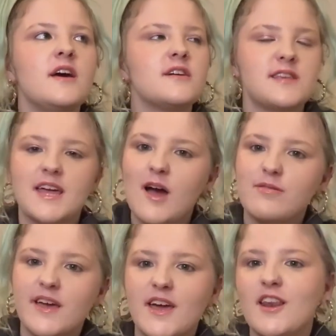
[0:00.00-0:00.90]
So I kept
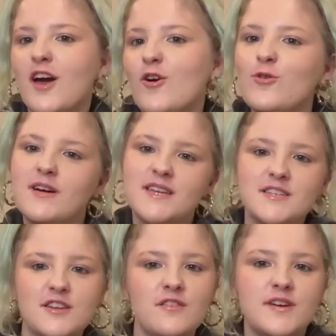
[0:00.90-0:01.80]
thinking I need to
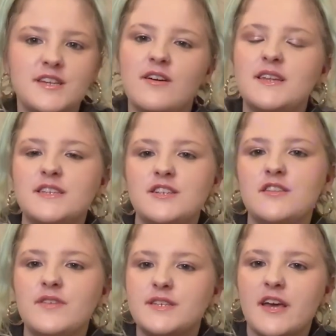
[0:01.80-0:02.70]
do the video.
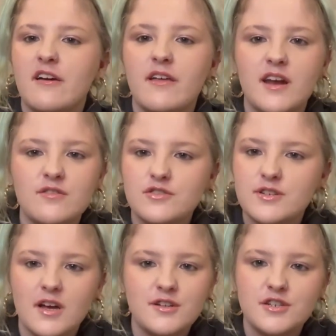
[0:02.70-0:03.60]
And then I was
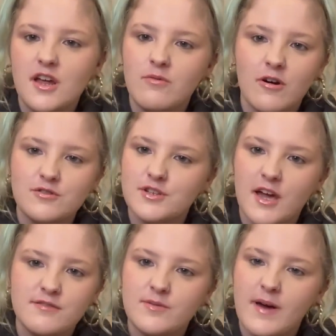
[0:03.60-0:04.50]
just like, do you know what, just
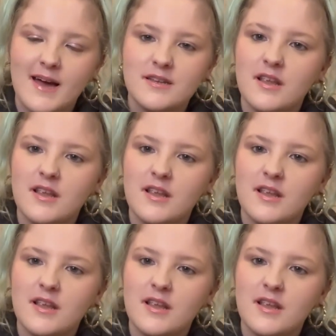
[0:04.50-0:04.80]
go to bed.